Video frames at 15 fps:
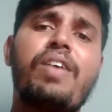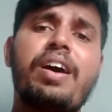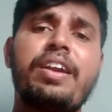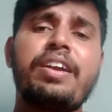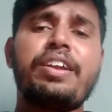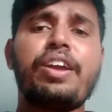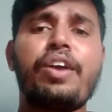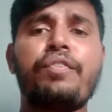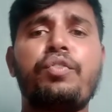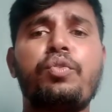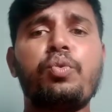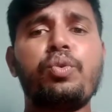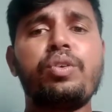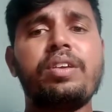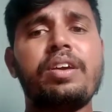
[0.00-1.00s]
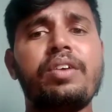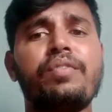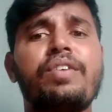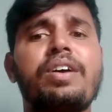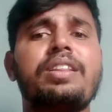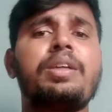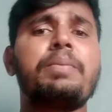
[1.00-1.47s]
warranty of 2 years
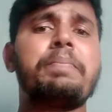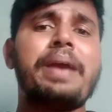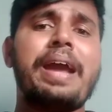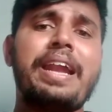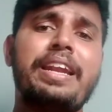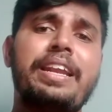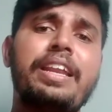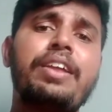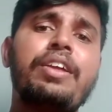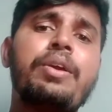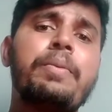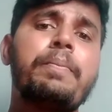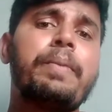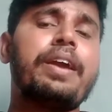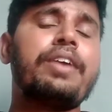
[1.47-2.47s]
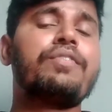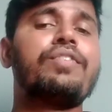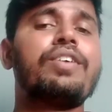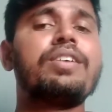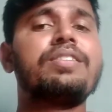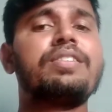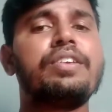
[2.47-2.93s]
for the battery pack
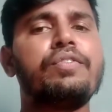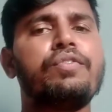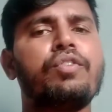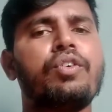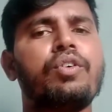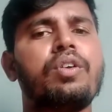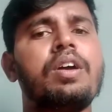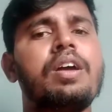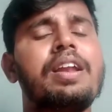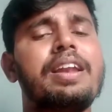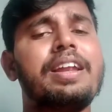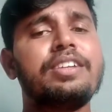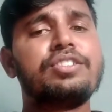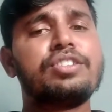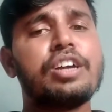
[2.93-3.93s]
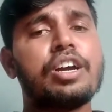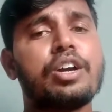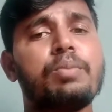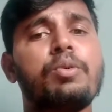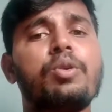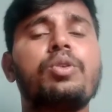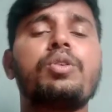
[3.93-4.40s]
for C4. Let's talk
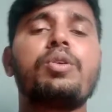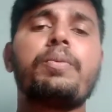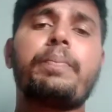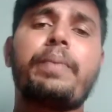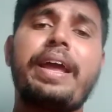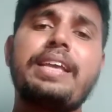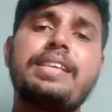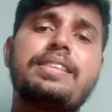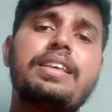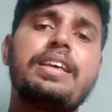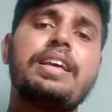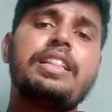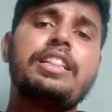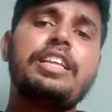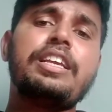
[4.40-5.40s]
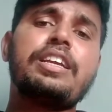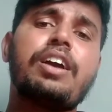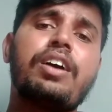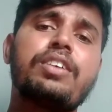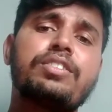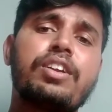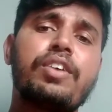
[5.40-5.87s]
about price. The
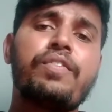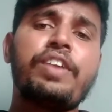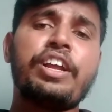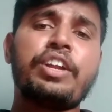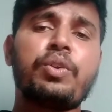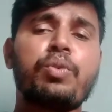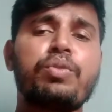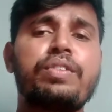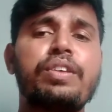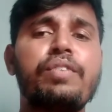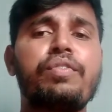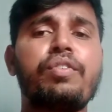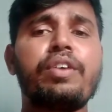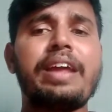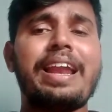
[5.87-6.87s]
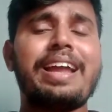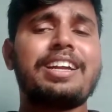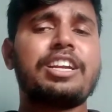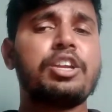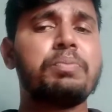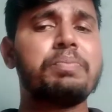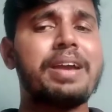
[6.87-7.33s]
cost of Lectro C4
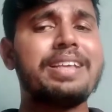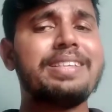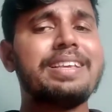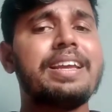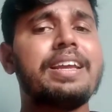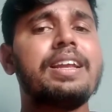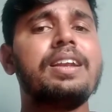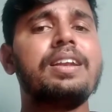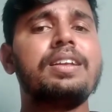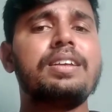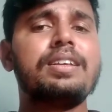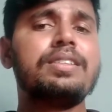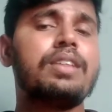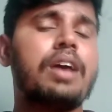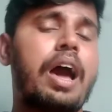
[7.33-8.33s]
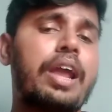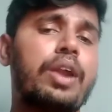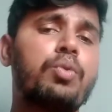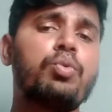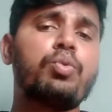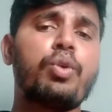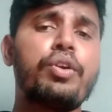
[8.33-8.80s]
electric bicycle is around